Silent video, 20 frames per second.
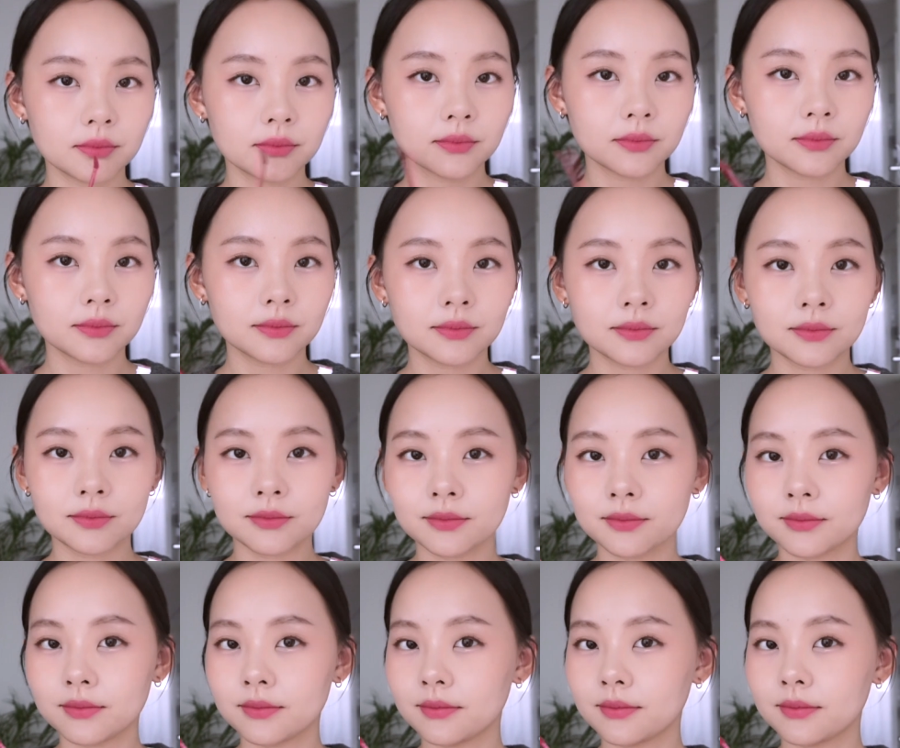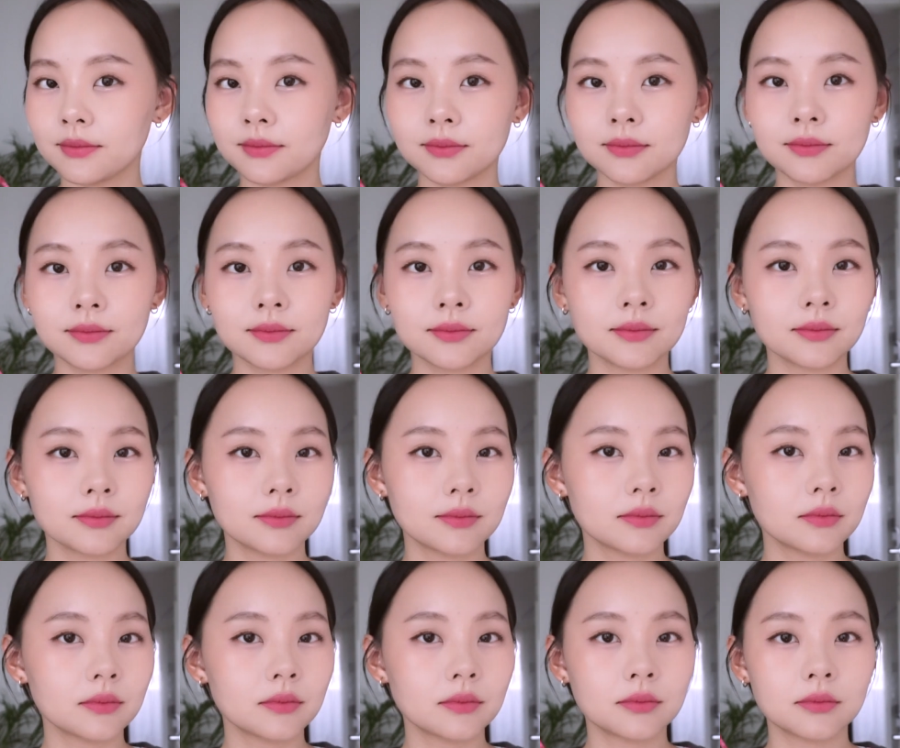
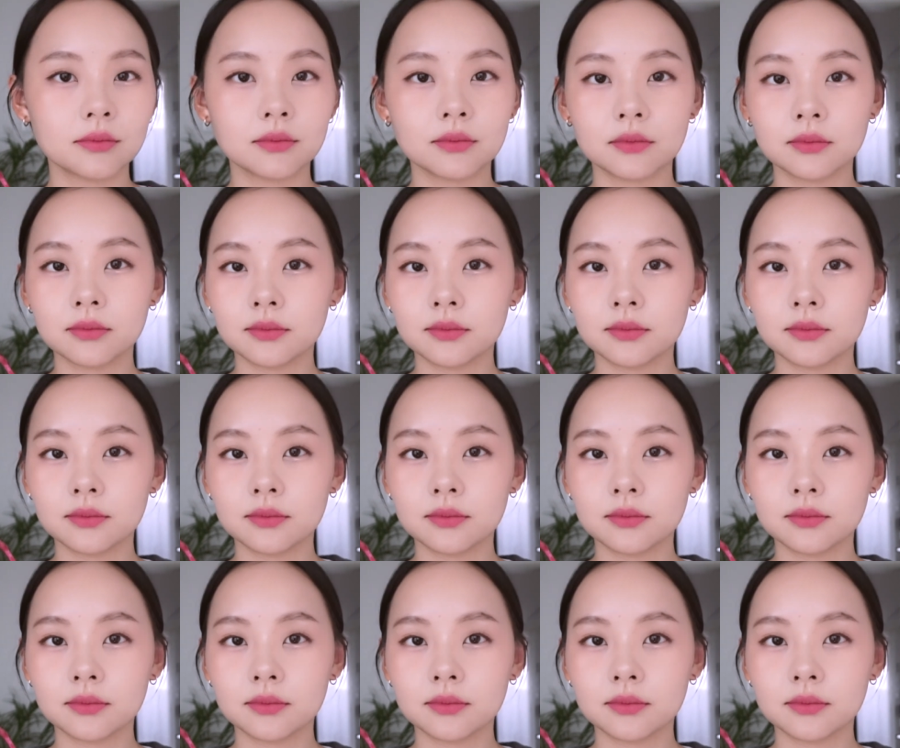No one is speaking in this clip.